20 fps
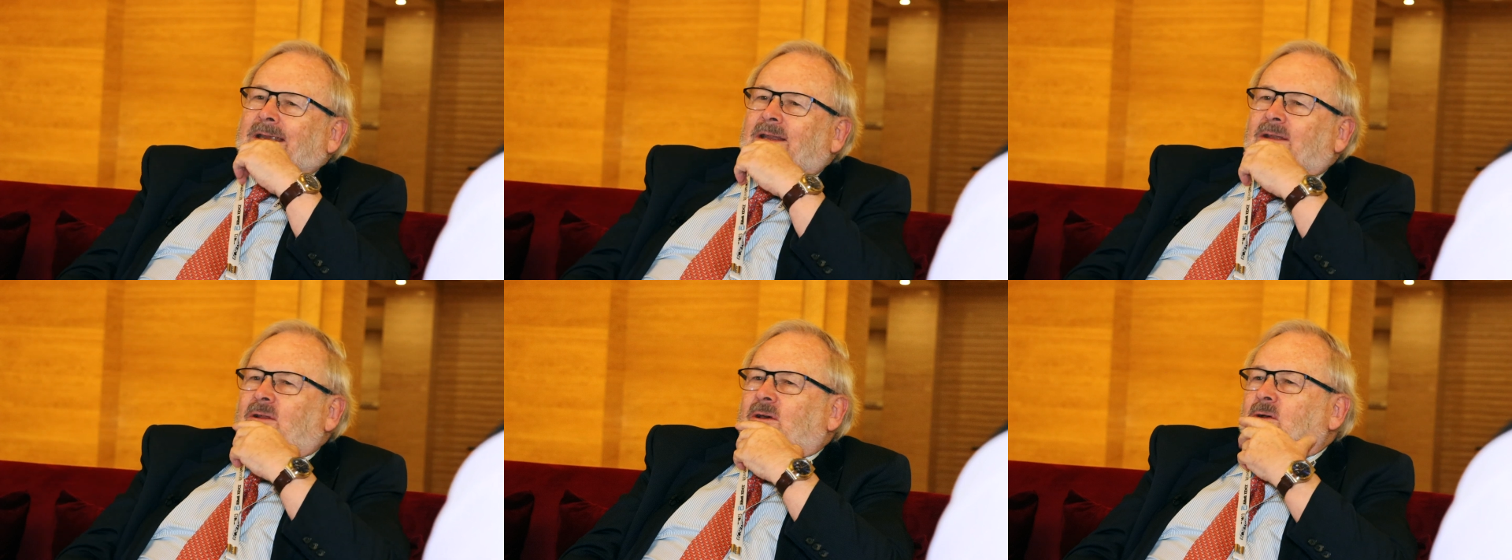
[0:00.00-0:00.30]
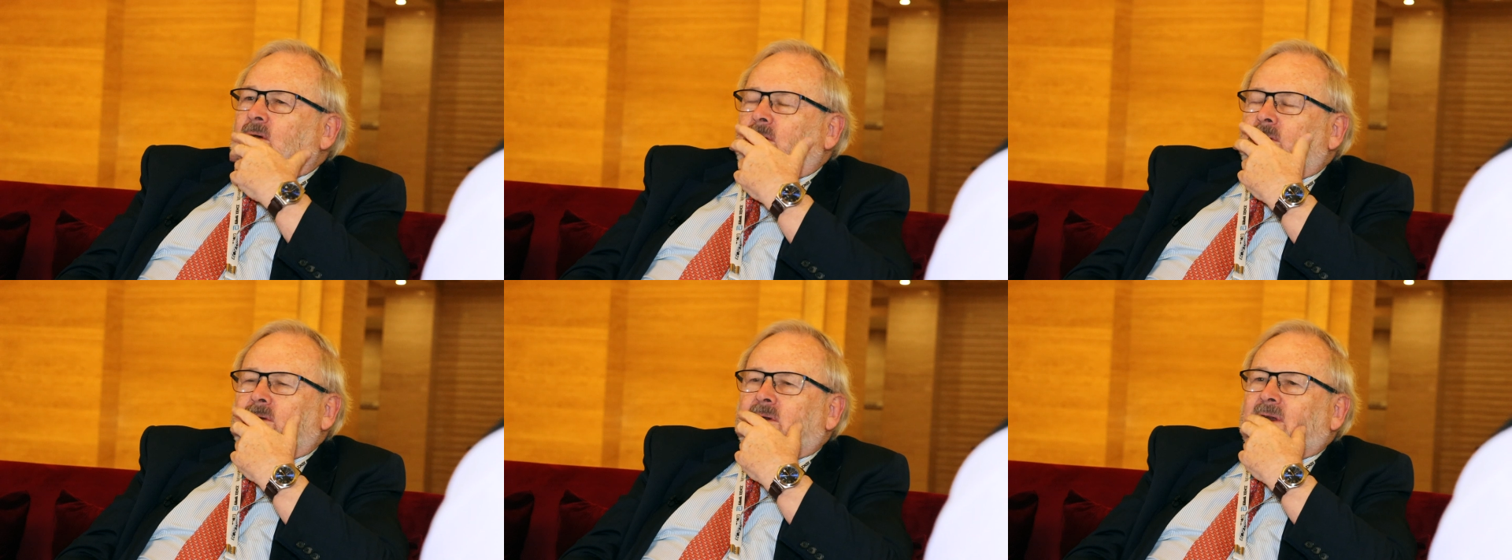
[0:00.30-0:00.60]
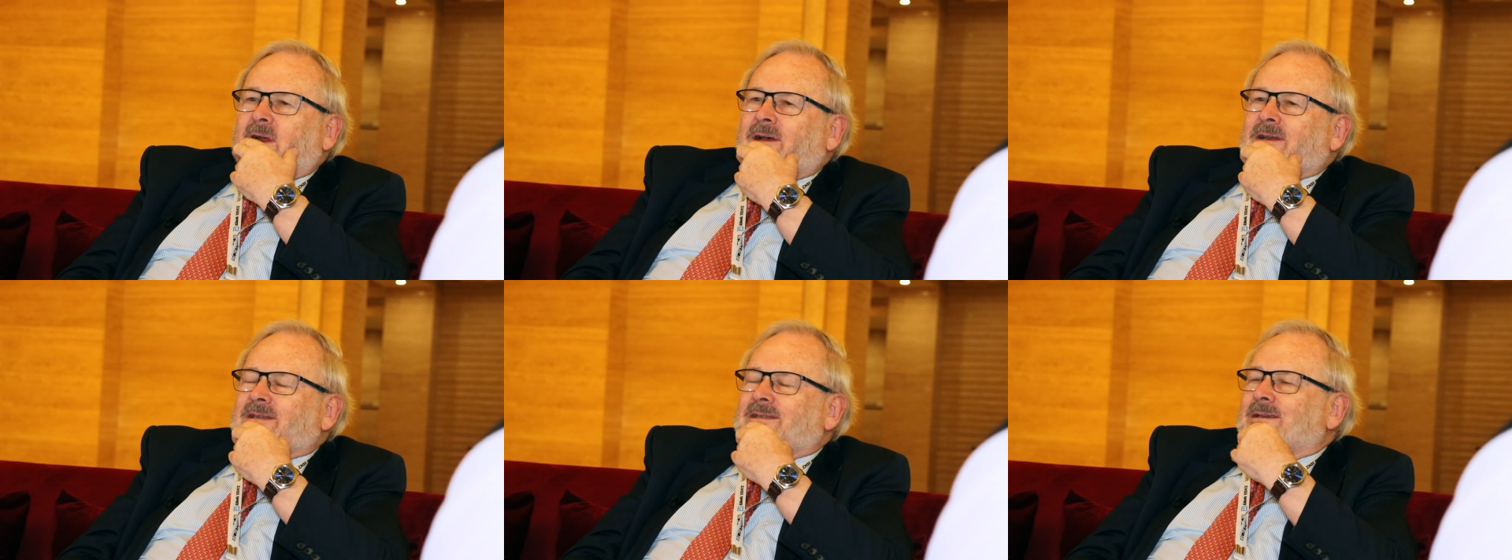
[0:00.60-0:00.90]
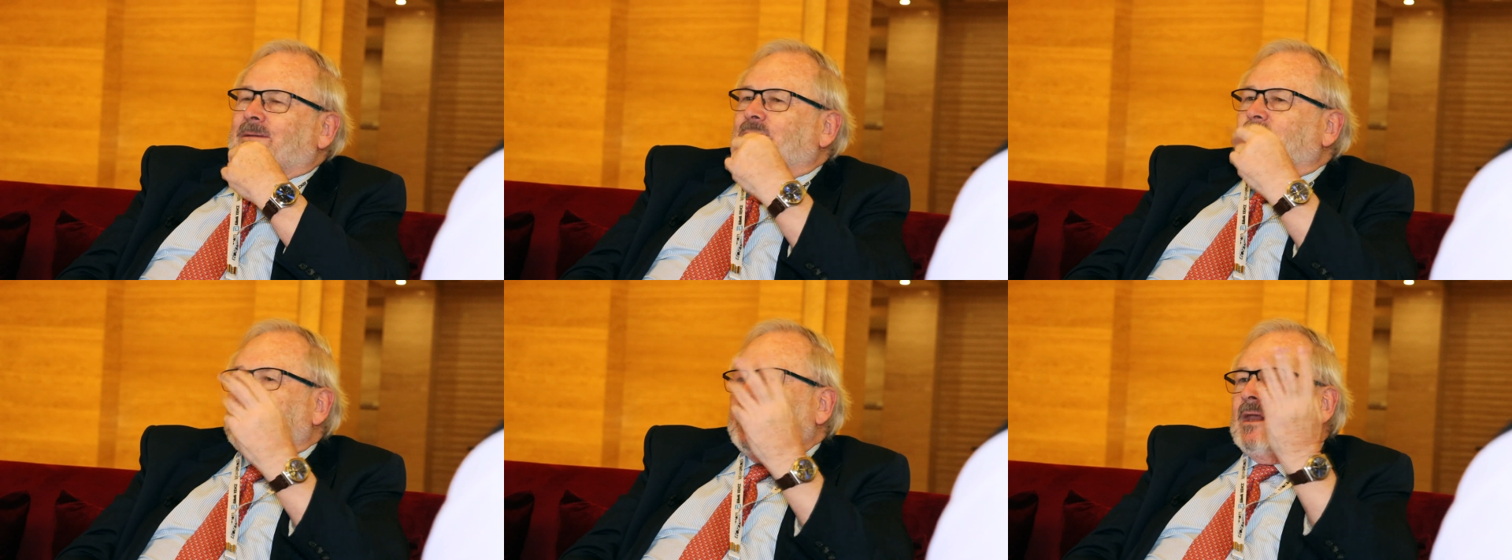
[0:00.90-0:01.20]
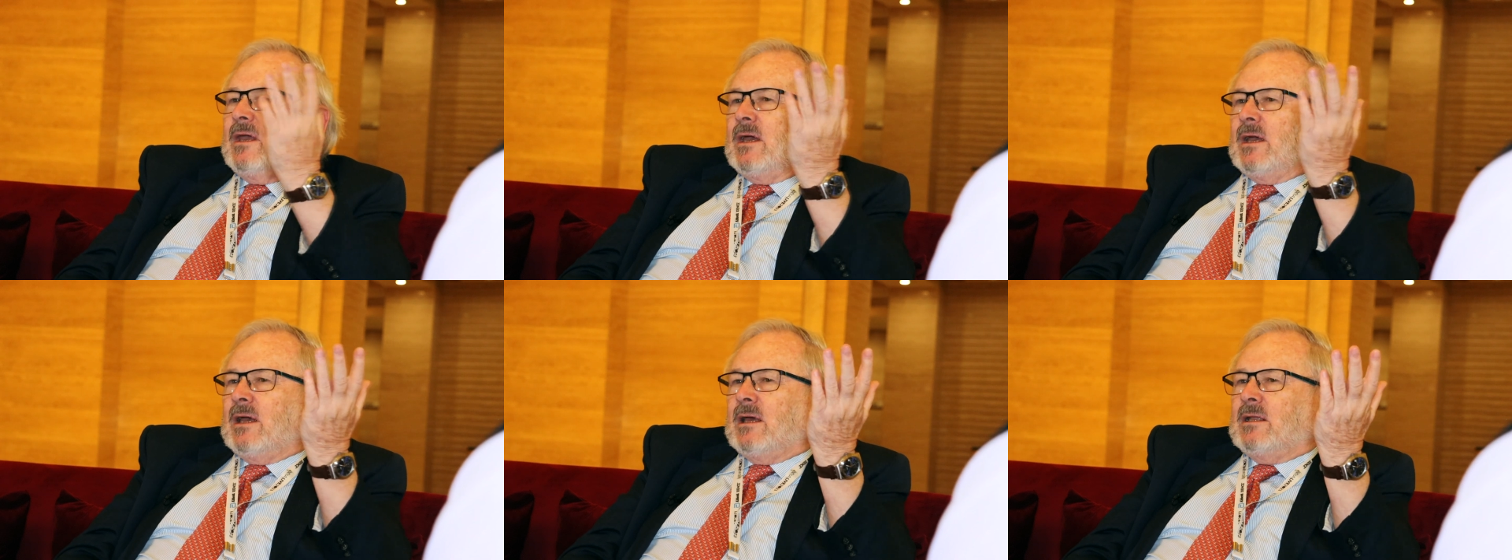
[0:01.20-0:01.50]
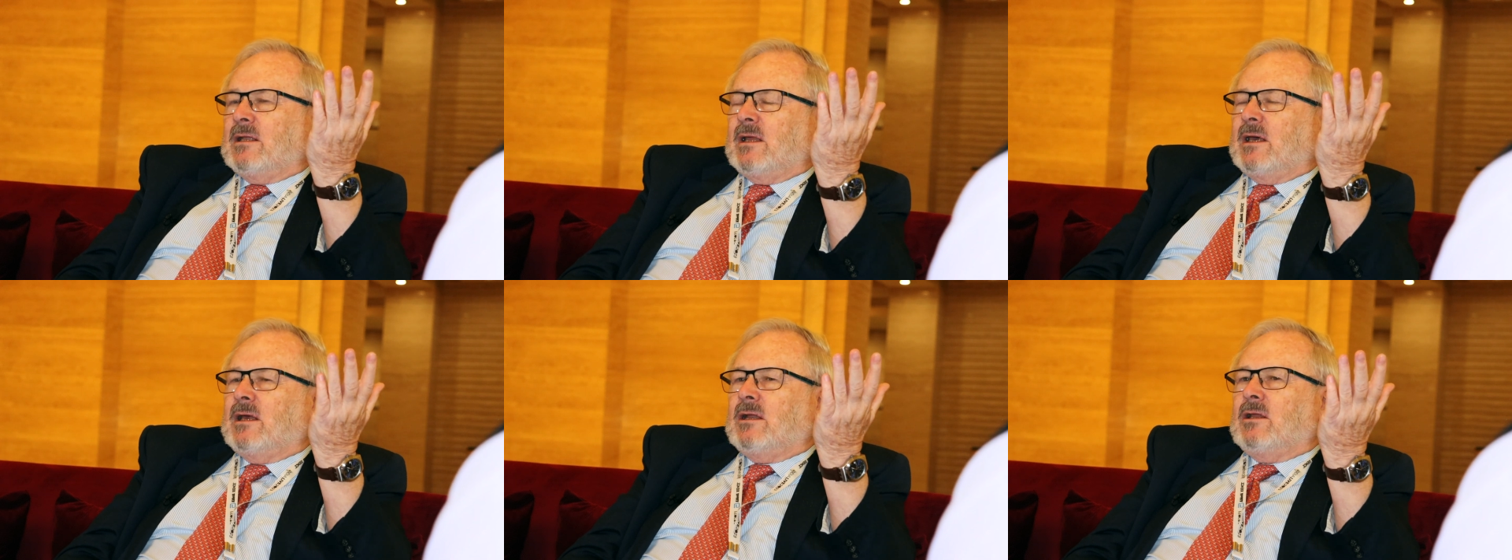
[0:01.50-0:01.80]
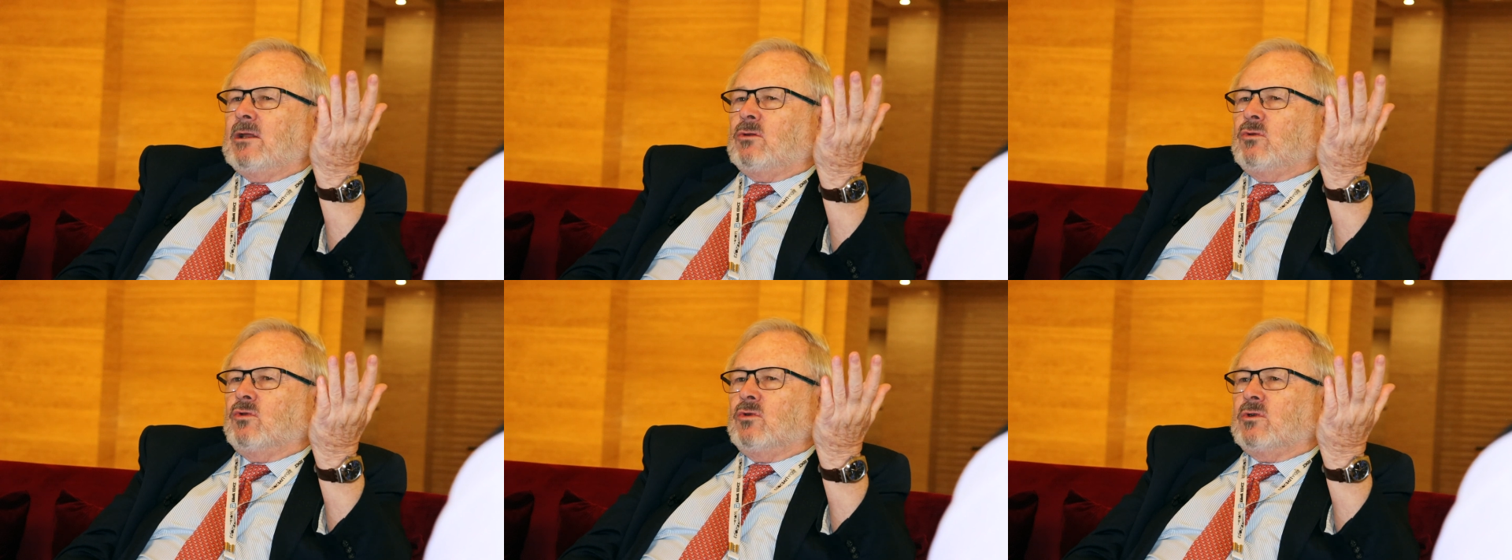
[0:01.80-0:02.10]
the contrast. And
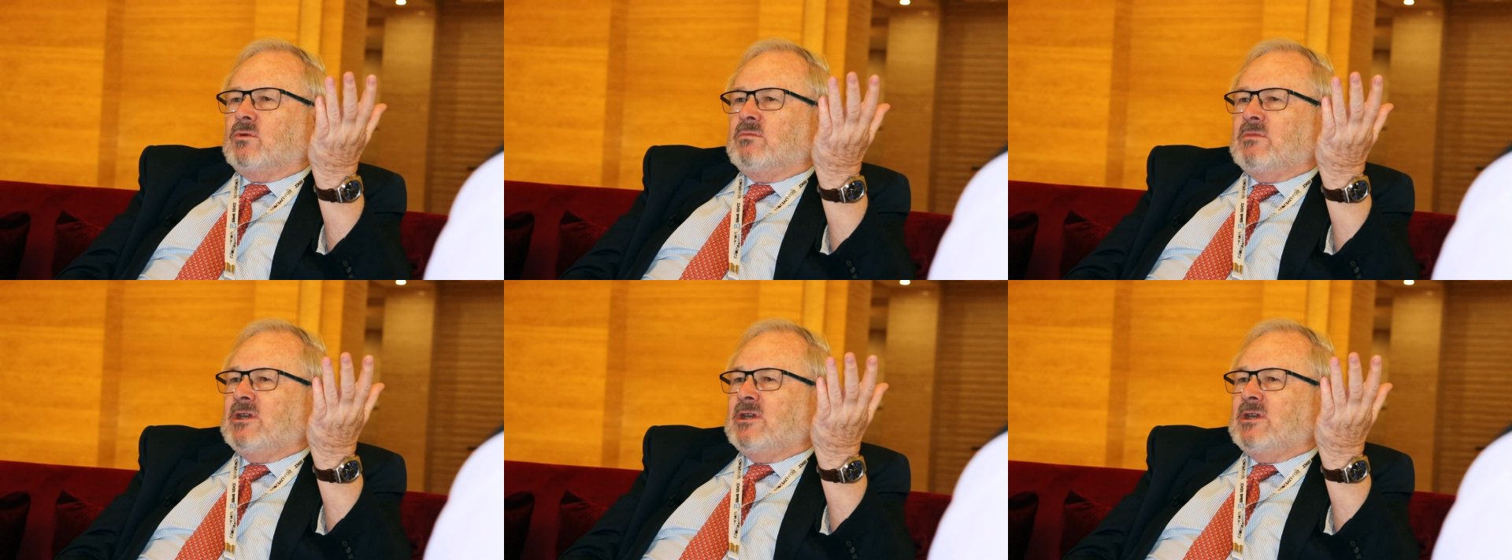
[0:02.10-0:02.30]
then it took